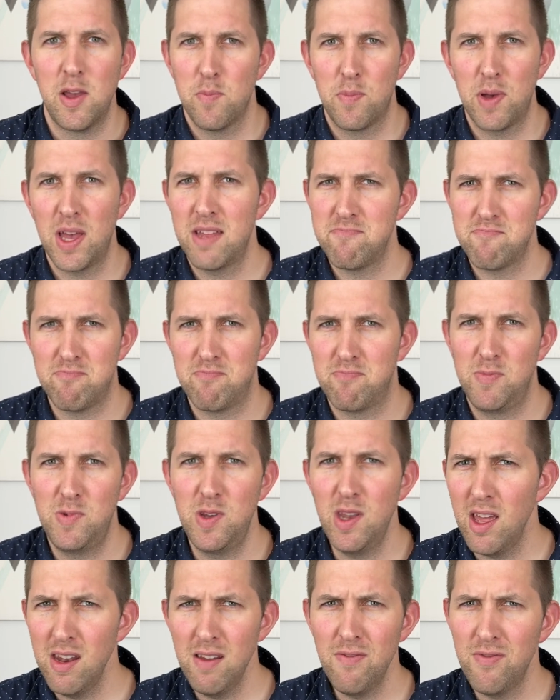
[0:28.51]
But
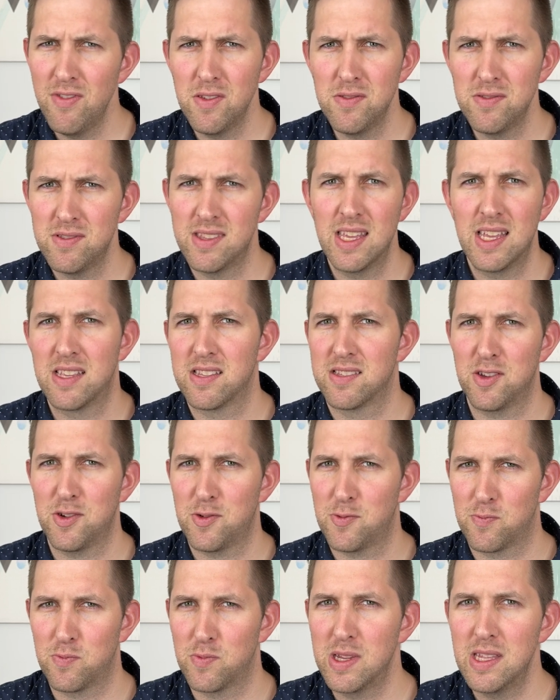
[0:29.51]
none of those things
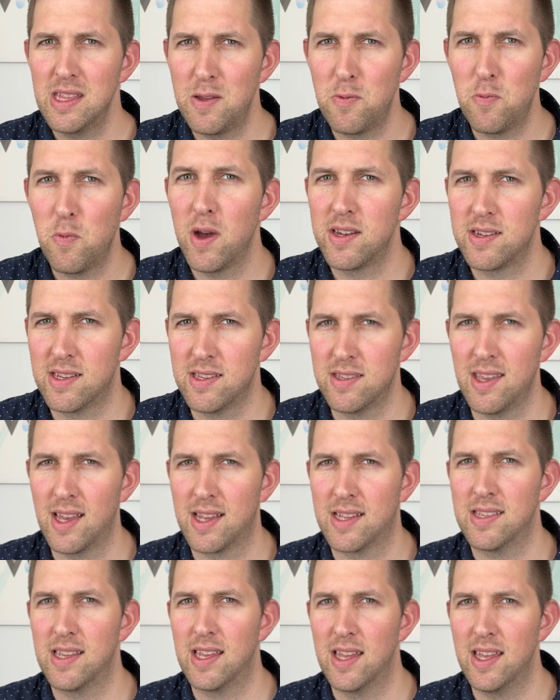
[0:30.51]
are really what
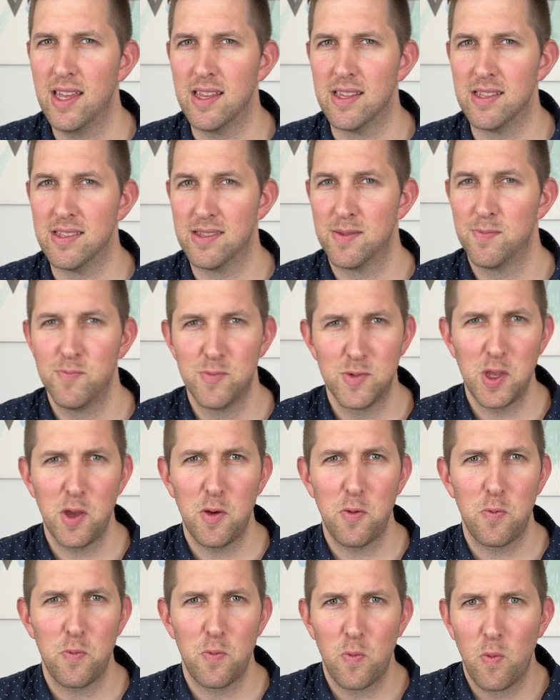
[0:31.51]
dyslexia is.
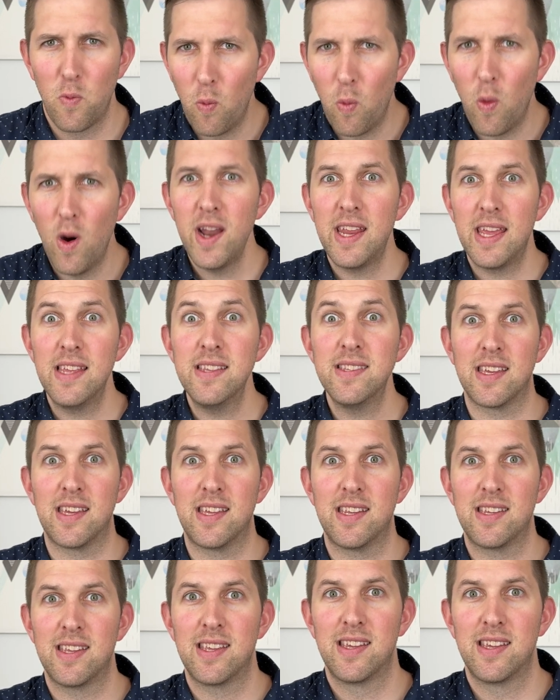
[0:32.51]
So what is it?